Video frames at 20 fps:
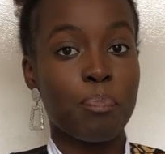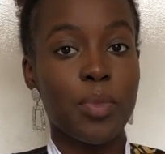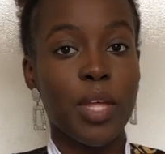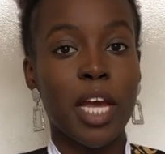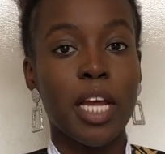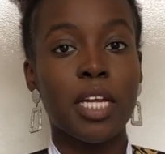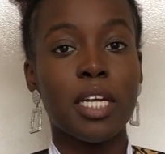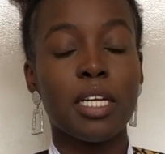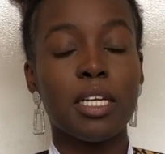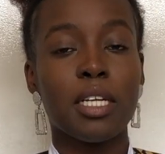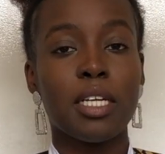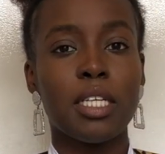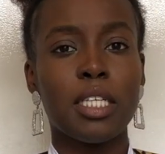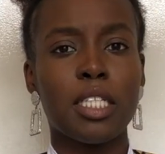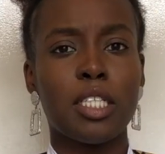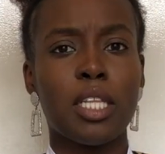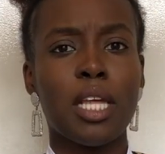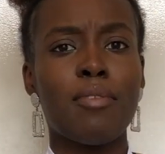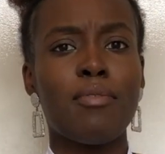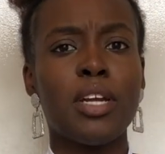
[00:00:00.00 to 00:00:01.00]
And
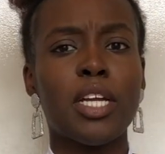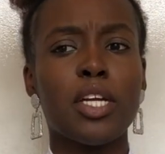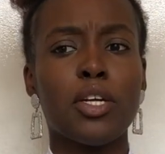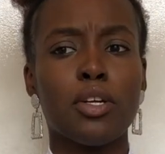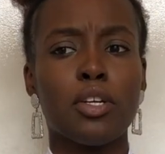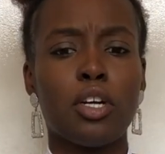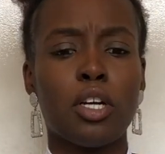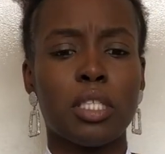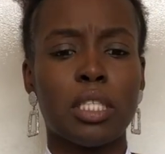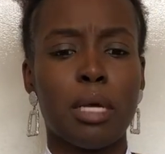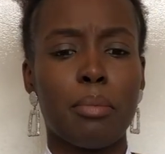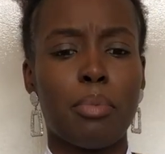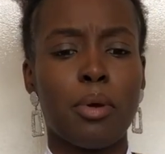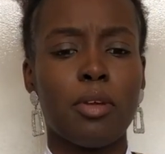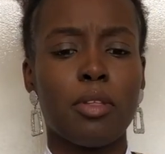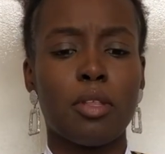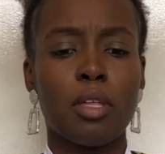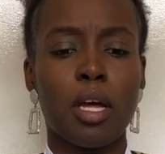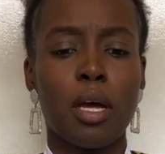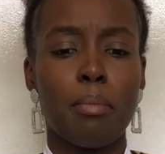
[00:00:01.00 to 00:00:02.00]
they're really good because they're
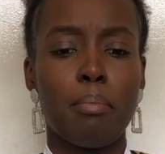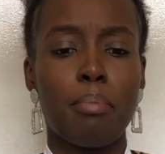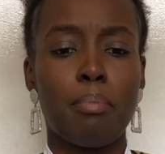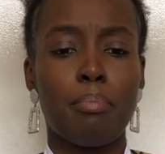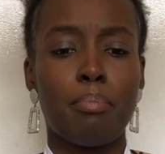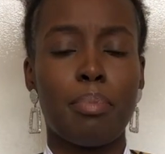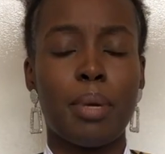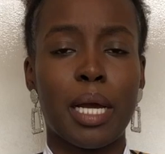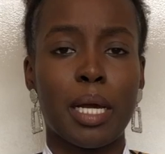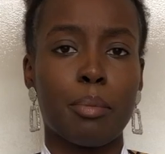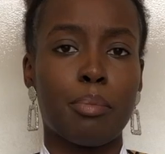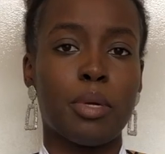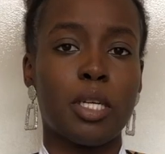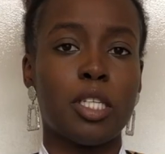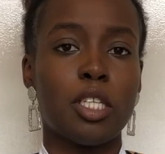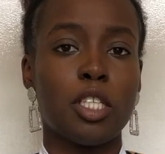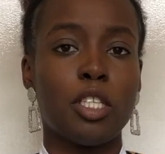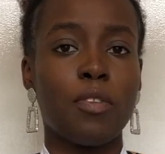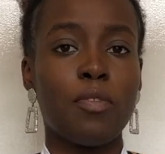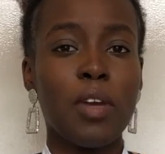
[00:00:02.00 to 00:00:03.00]
both black
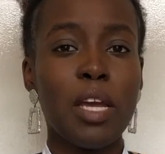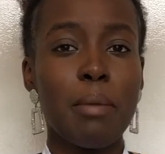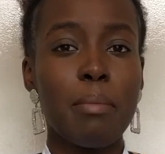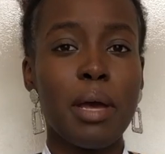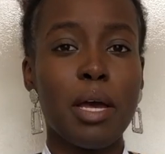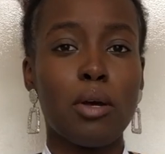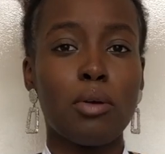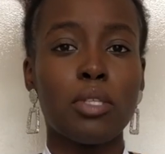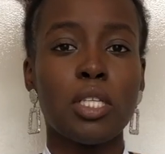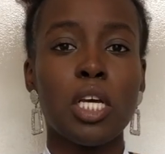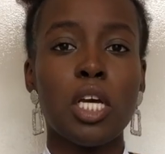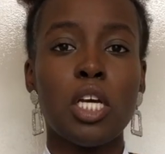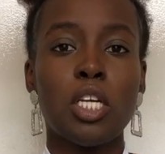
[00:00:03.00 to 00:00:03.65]
British females,